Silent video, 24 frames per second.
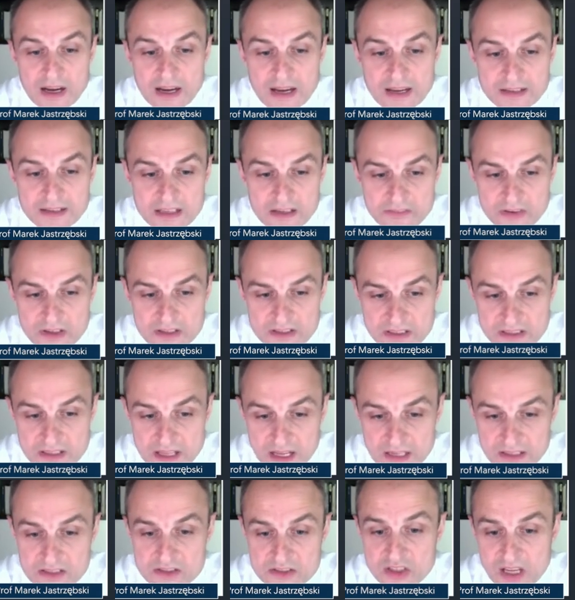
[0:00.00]
I never did
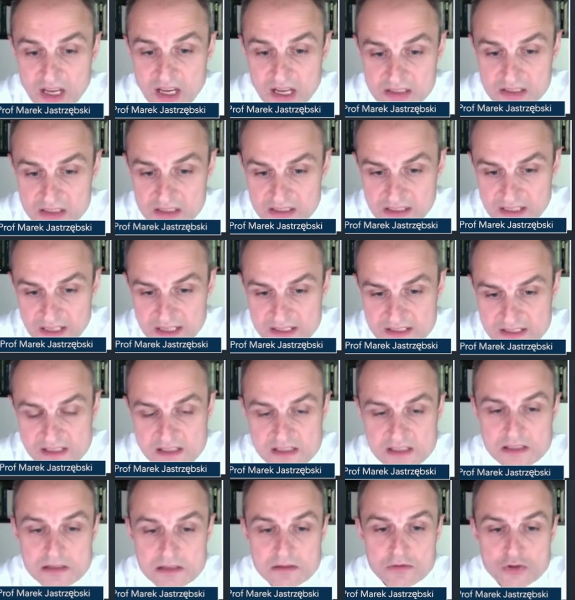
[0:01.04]
that. 300
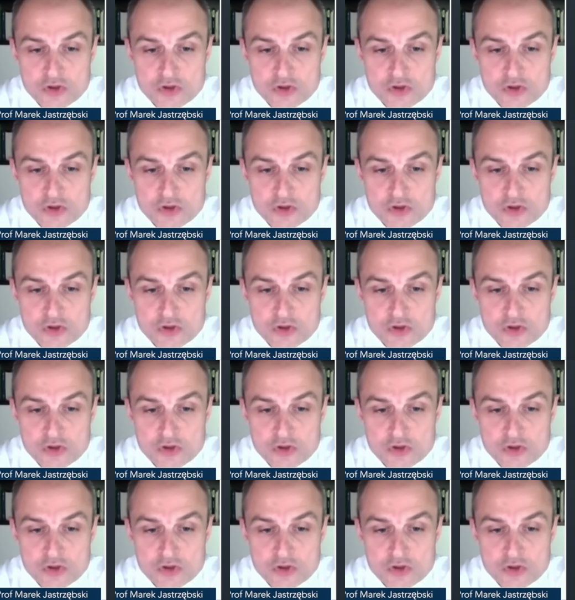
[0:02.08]
cases,